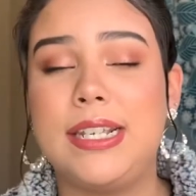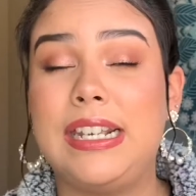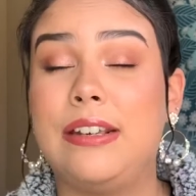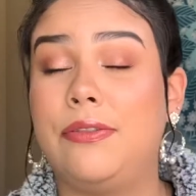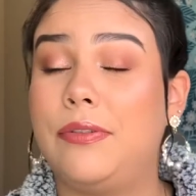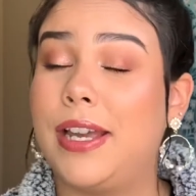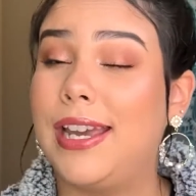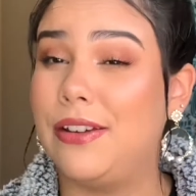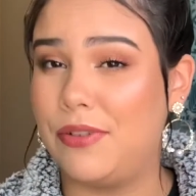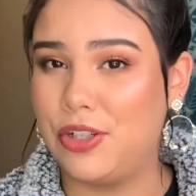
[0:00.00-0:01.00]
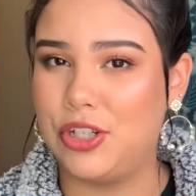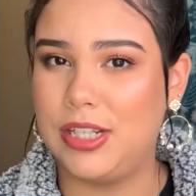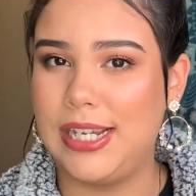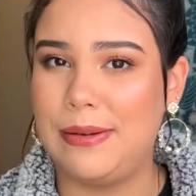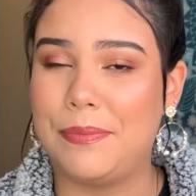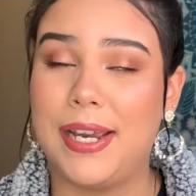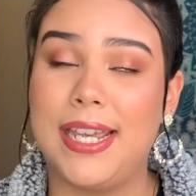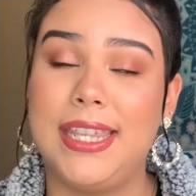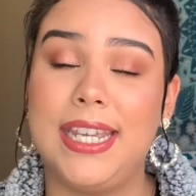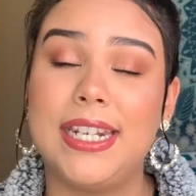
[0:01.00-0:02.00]
if I eventually, by
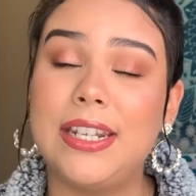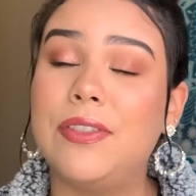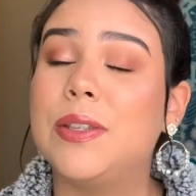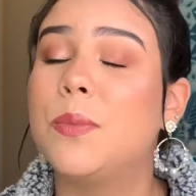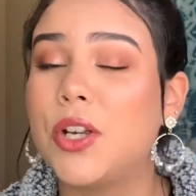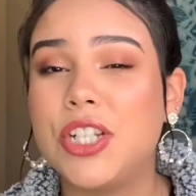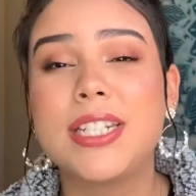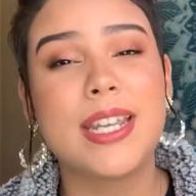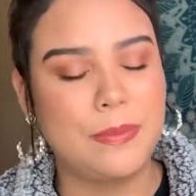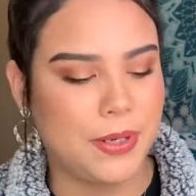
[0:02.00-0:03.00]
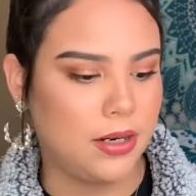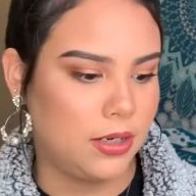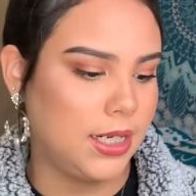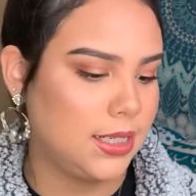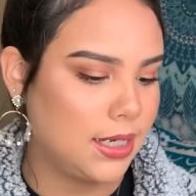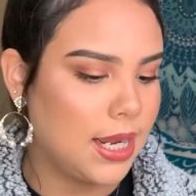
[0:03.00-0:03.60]
the end of this project, hit pan on it.